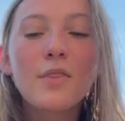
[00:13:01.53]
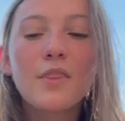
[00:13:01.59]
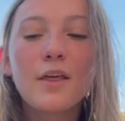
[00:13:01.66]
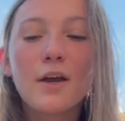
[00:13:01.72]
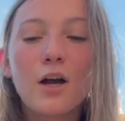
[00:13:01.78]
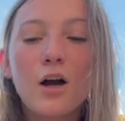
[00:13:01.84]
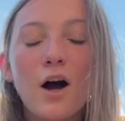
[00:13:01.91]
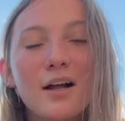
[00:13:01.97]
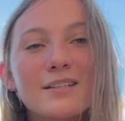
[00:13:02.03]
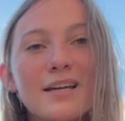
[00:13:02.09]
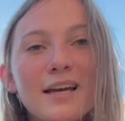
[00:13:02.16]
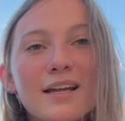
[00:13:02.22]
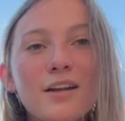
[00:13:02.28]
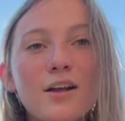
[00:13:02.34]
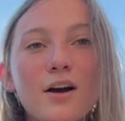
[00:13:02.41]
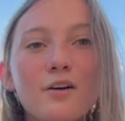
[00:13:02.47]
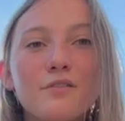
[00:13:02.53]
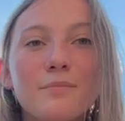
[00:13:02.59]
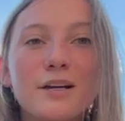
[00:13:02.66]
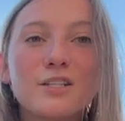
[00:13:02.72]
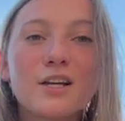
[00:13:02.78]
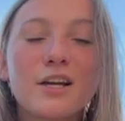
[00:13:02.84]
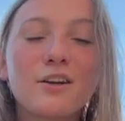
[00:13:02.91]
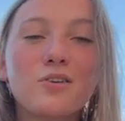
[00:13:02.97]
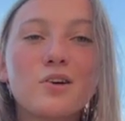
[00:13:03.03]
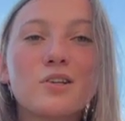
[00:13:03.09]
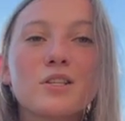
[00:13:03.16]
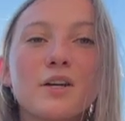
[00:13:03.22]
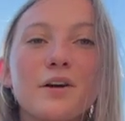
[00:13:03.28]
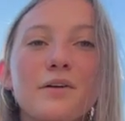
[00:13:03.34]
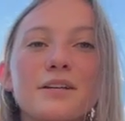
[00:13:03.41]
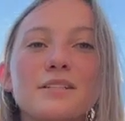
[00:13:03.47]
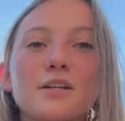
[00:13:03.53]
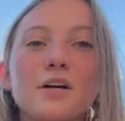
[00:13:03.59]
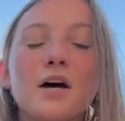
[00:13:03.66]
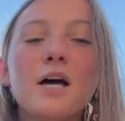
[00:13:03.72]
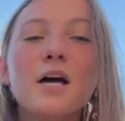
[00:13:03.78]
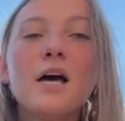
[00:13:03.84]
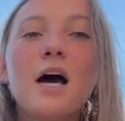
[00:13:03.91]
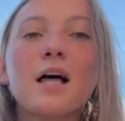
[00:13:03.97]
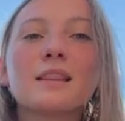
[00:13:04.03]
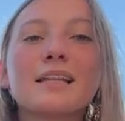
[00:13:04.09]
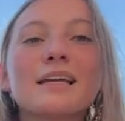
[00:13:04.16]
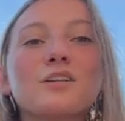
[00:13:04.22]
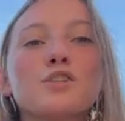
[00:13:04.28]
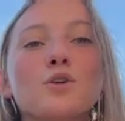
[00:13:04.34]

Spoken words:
the content of my channel is going to lean